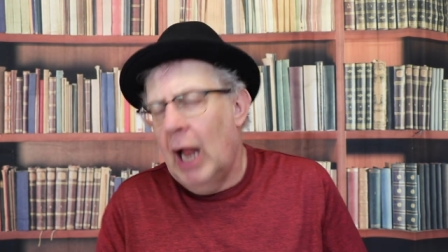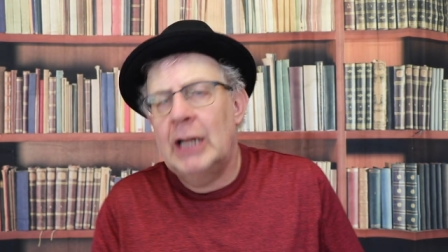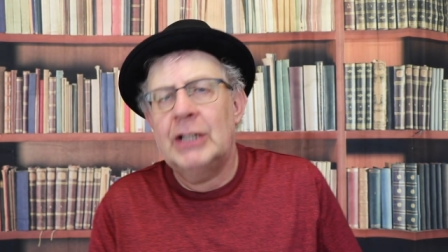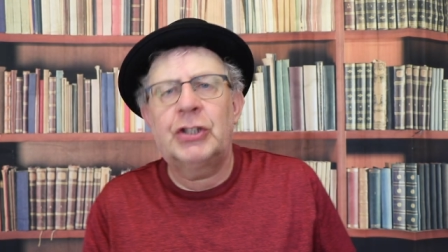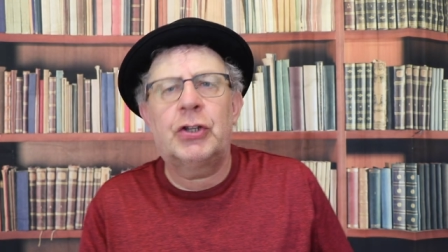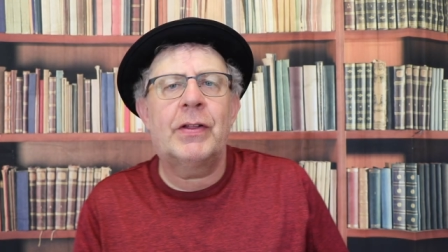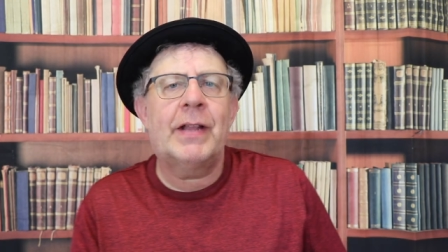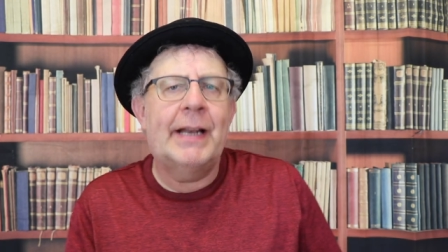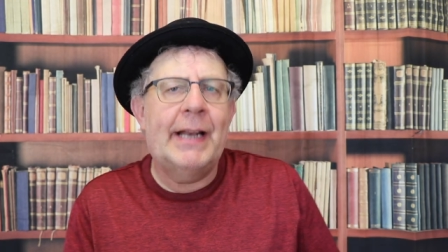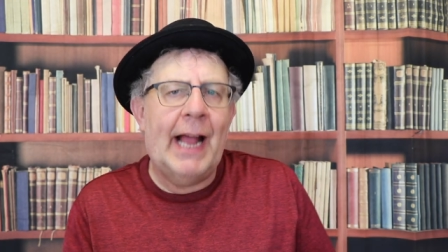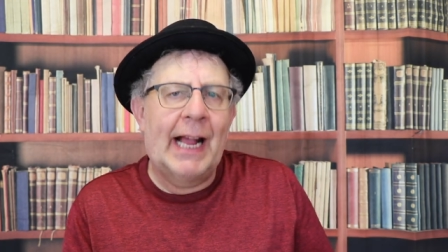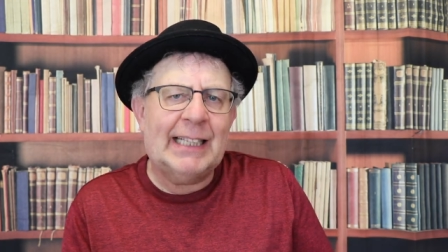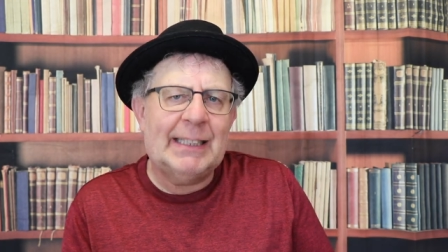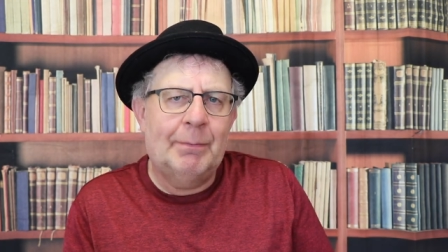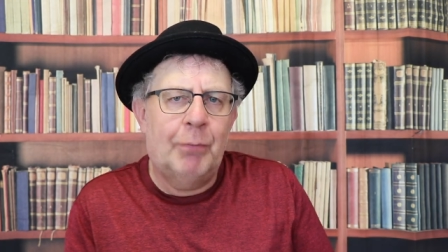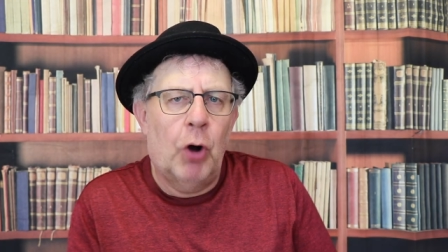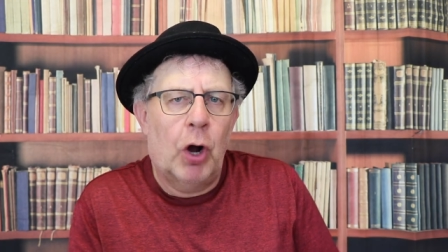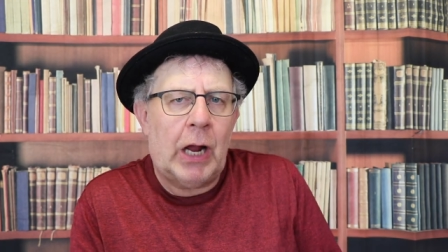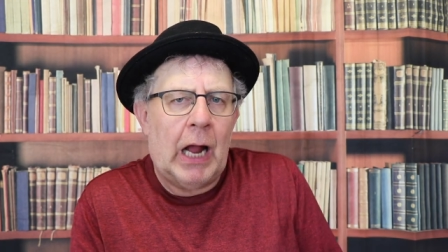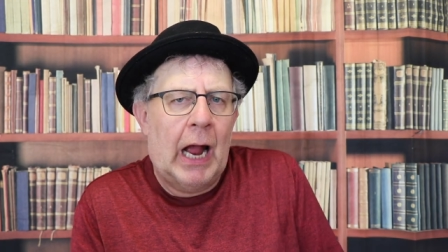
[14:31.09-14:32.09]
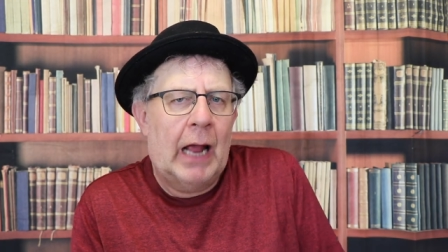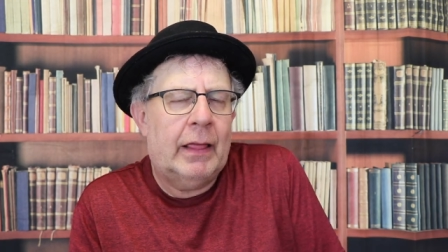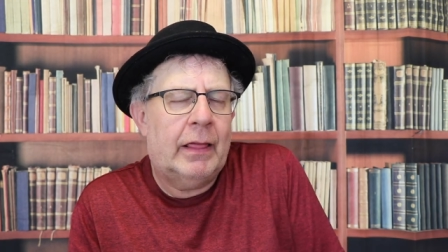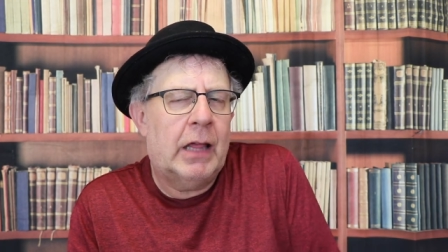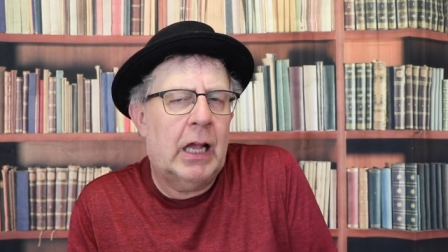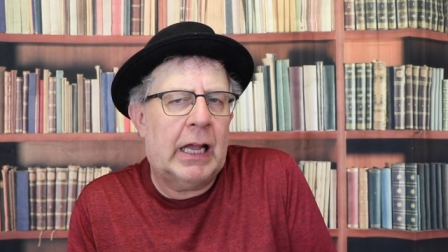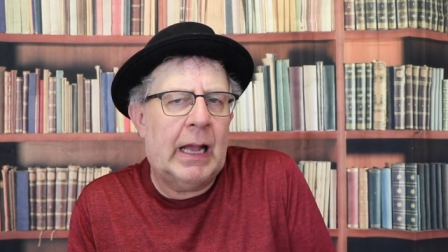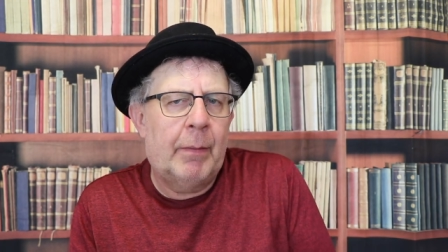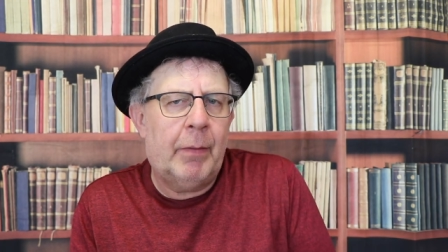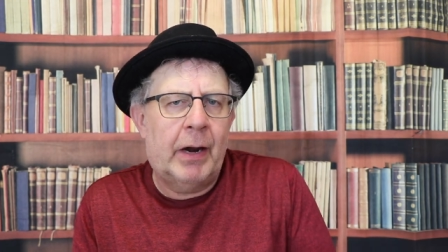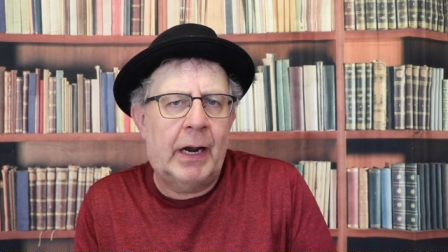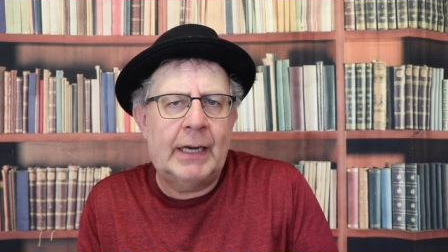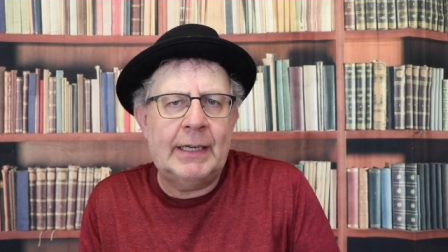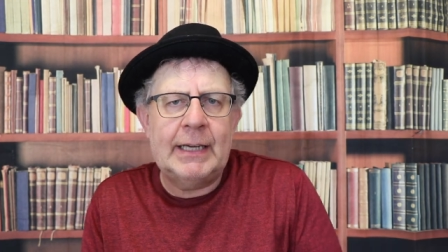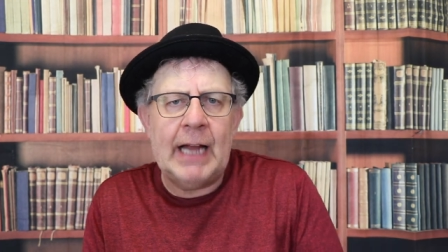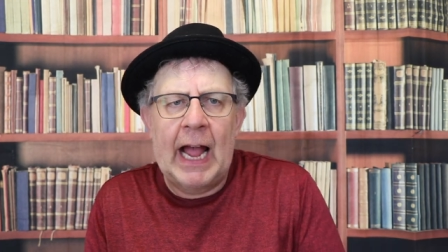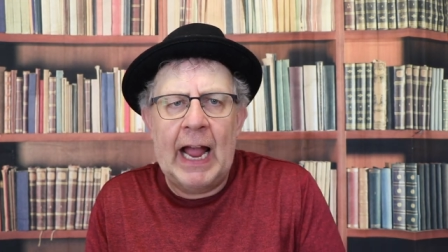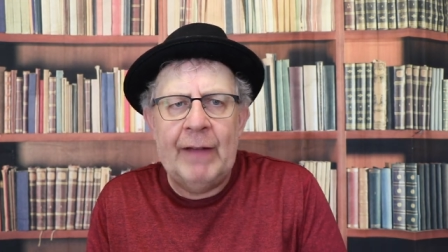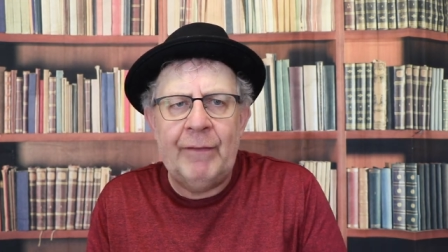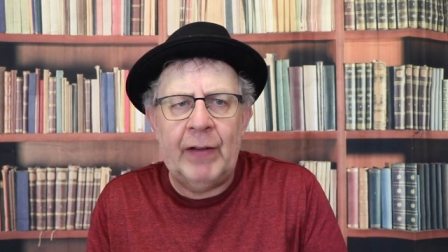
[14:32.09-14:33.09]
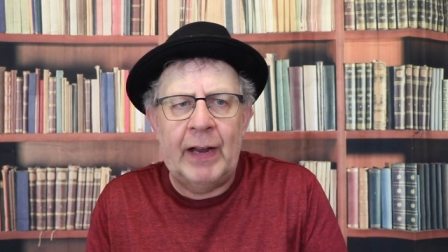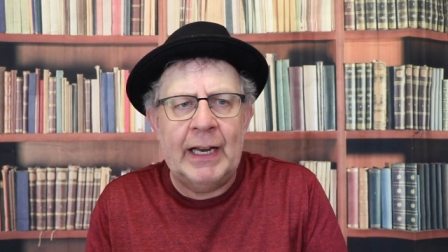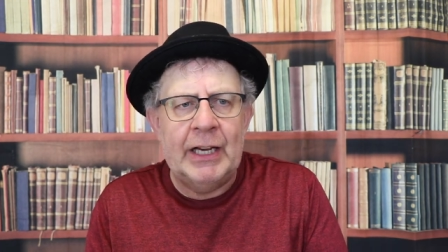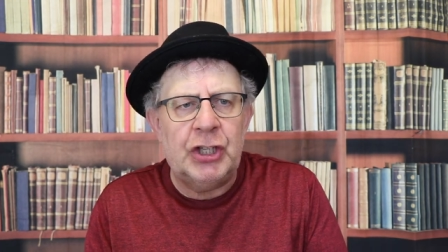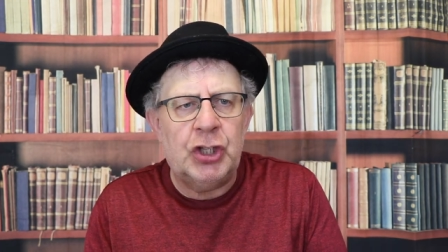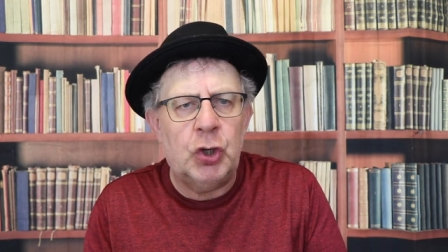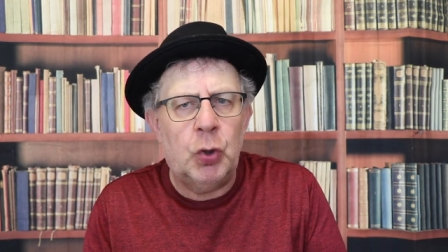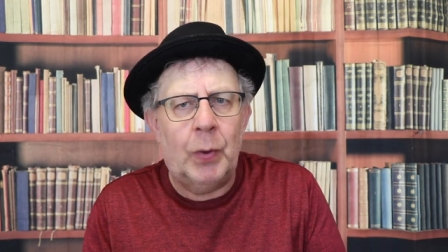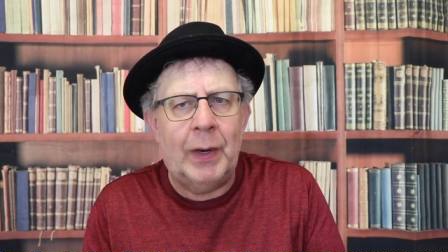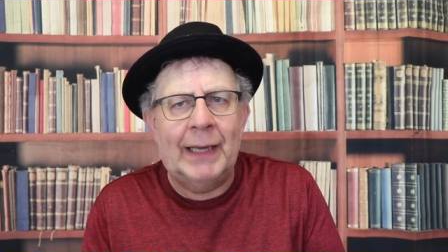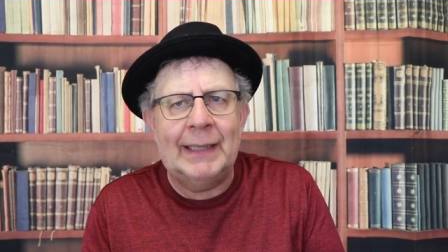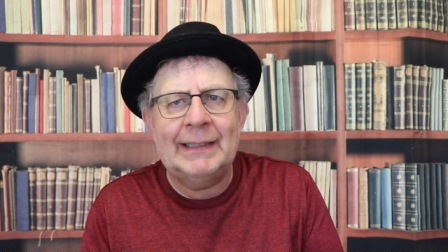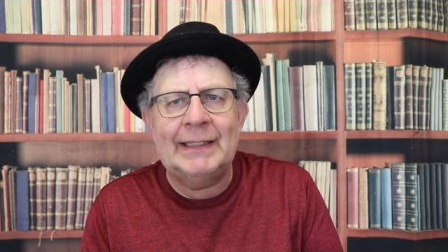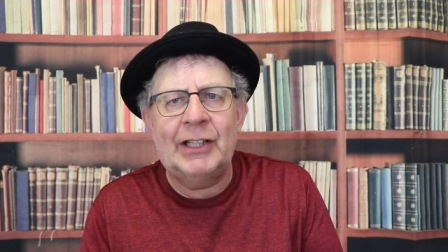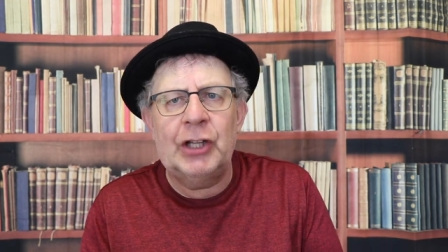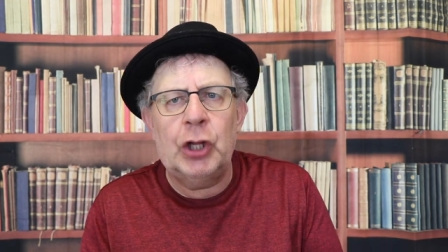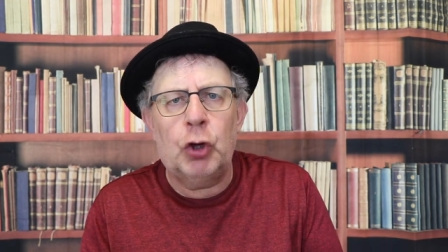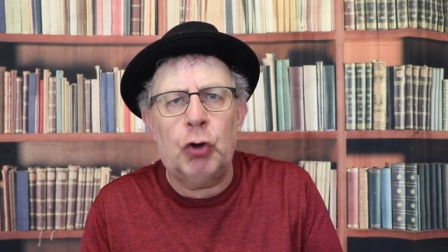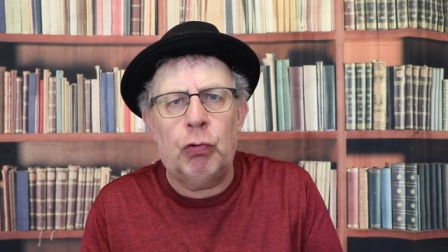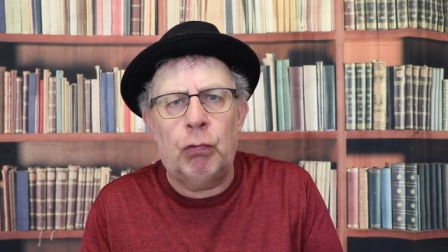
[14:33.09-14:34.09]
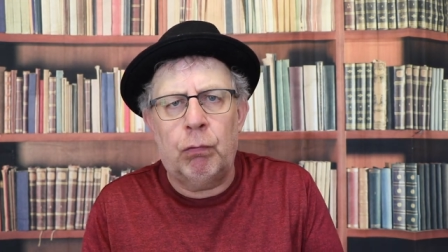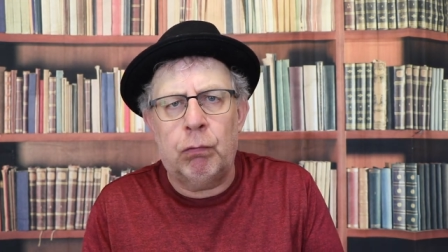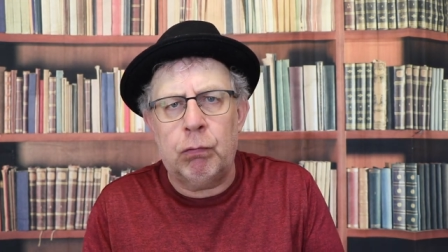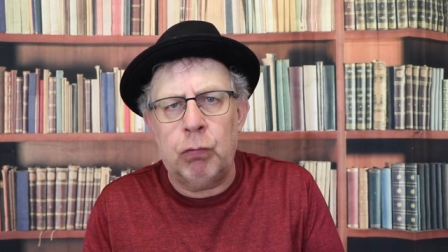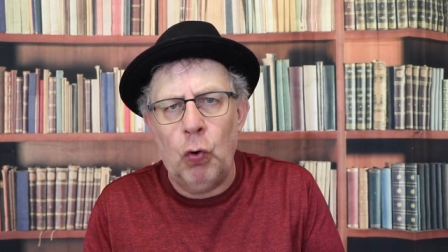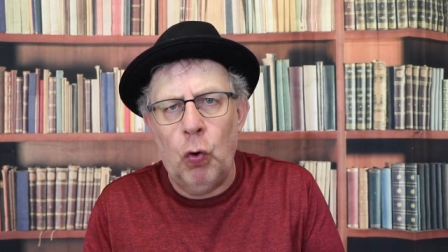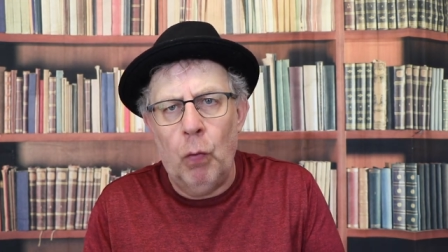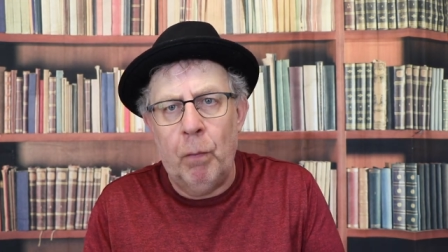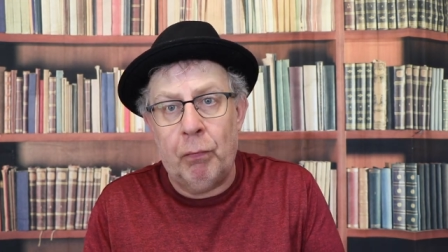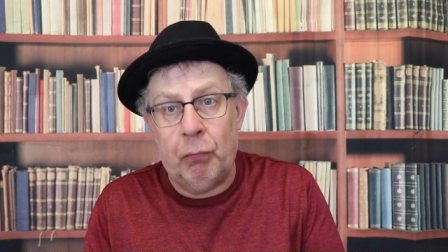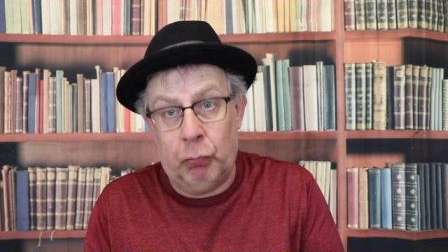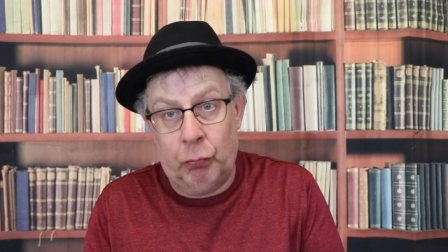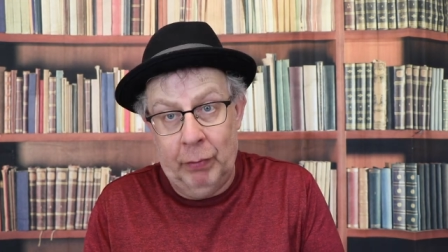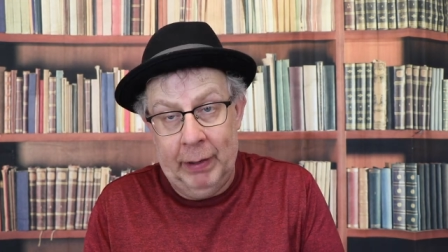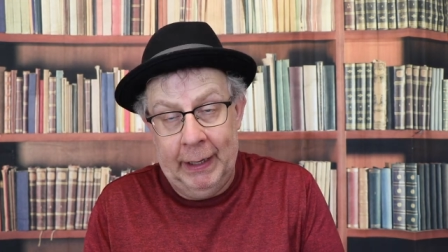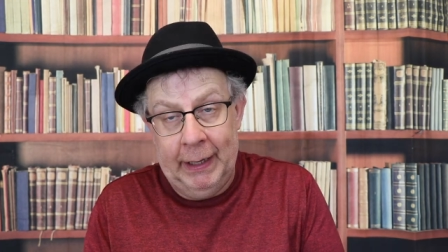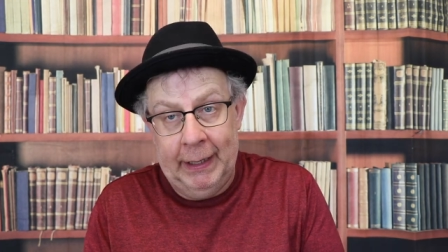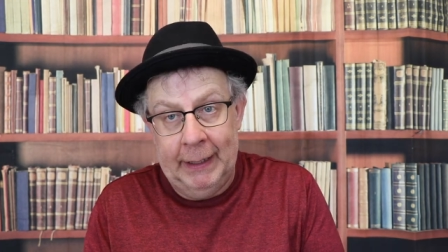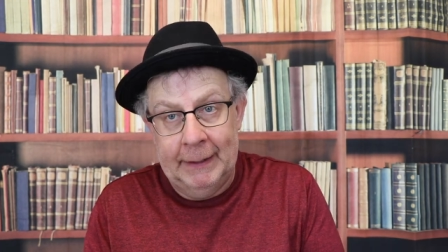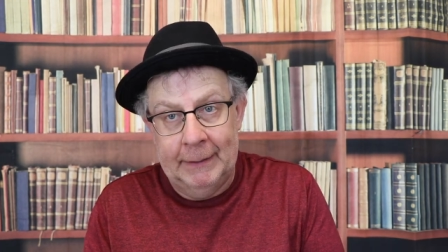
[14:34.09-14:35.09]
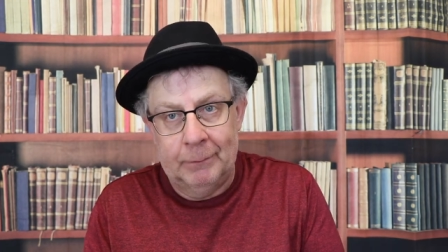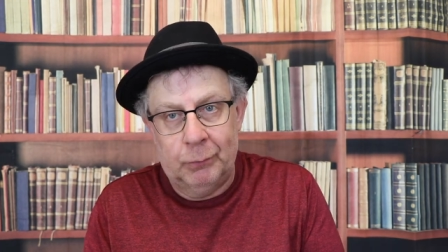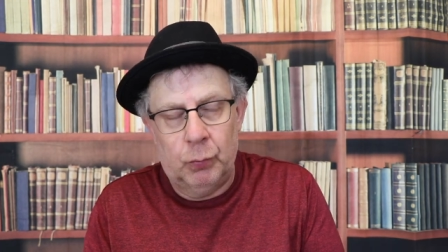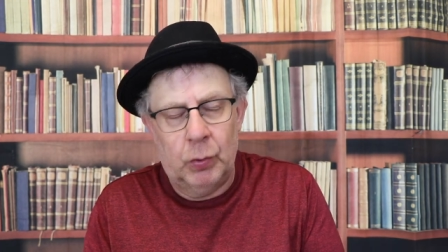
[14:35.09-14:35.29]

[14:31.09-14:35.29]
So the next book I think I'm going to dive into is The Group Read,